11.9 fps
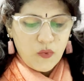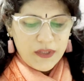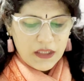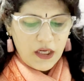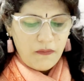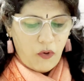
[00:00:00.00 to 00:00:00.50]

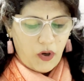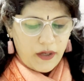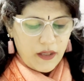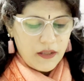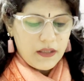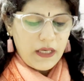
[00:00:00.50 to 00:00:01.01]
Twisted
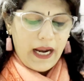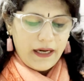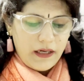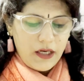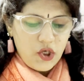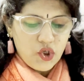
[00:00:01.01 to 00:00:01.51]
bodies
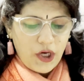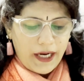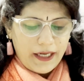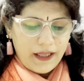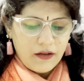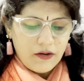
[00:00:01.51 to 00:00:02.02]
and D.
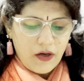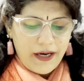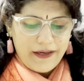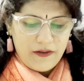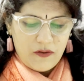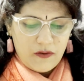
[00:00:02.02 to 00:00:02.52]
Shining
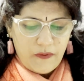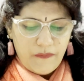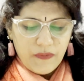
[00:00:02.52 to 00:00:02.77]
threads.